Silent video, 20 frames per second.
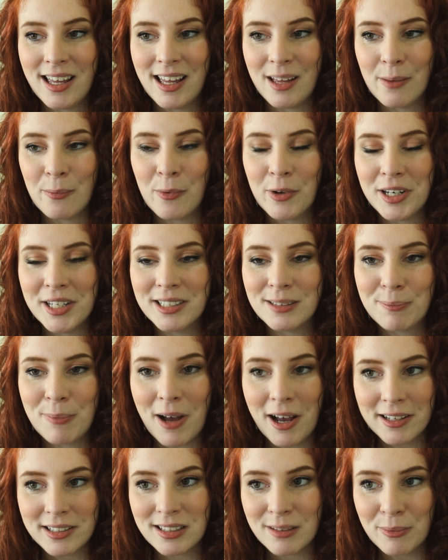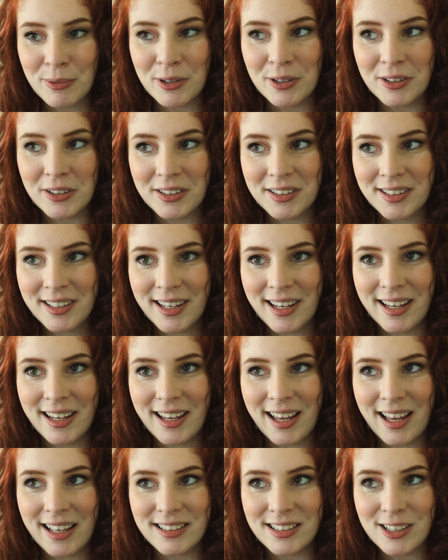and what is possible
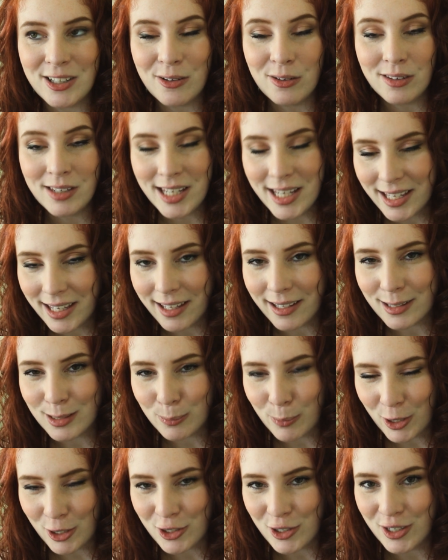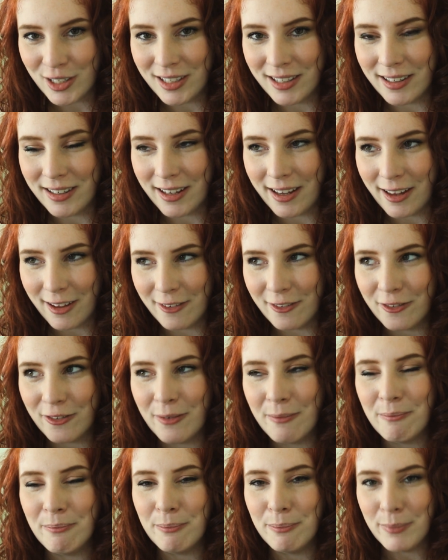as a unique expression of
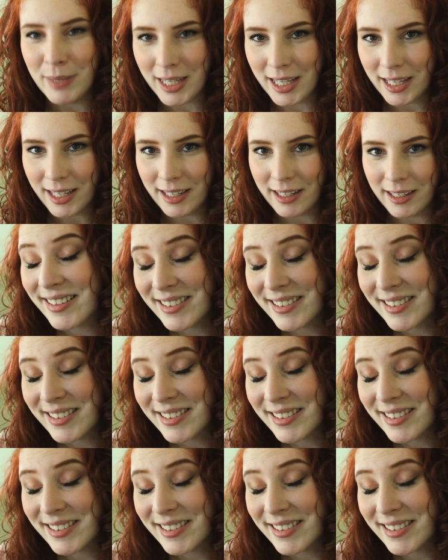me.